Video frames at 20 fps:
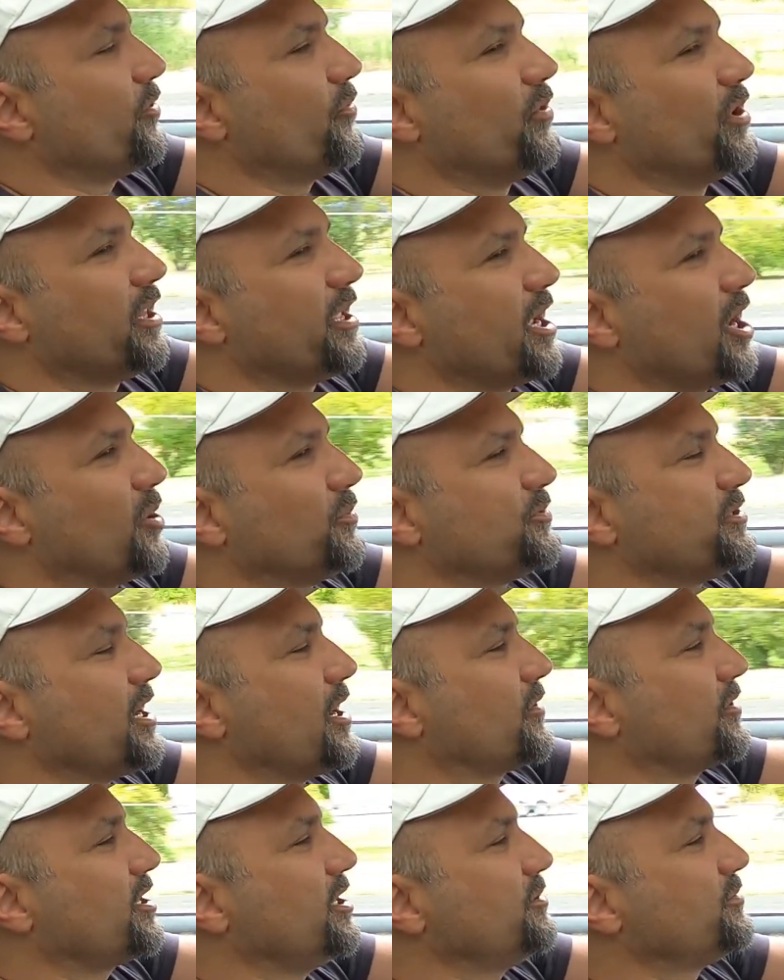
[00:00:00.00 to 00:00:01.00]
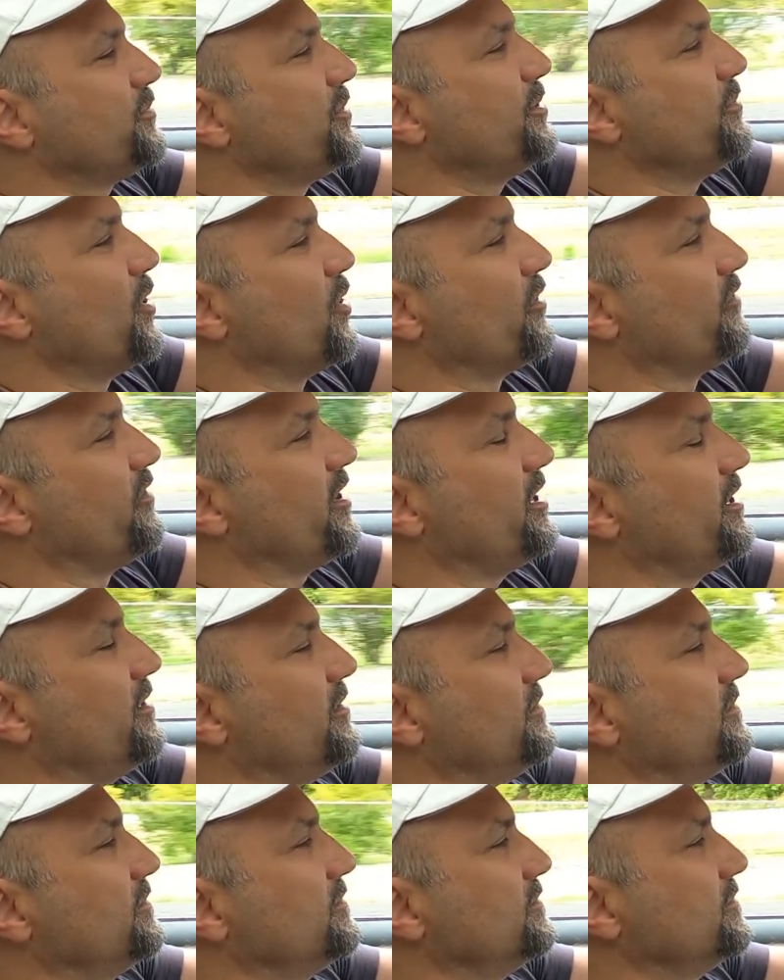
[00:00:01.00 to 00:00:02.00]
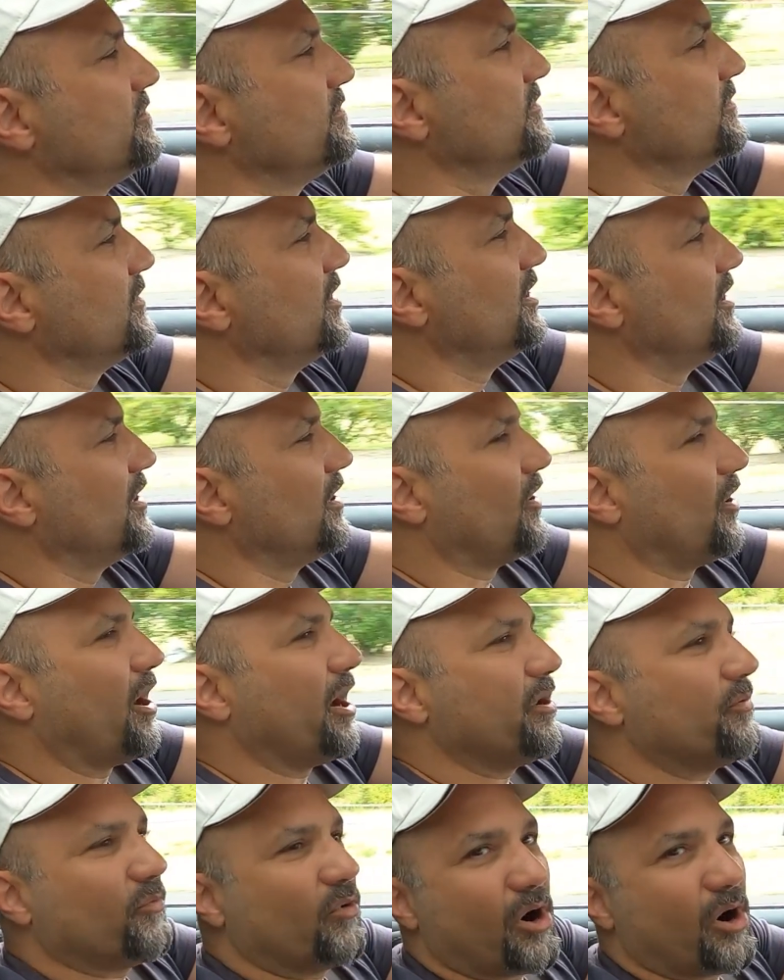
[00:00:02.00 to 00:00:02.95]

really helps out, keeps me motivated. All right,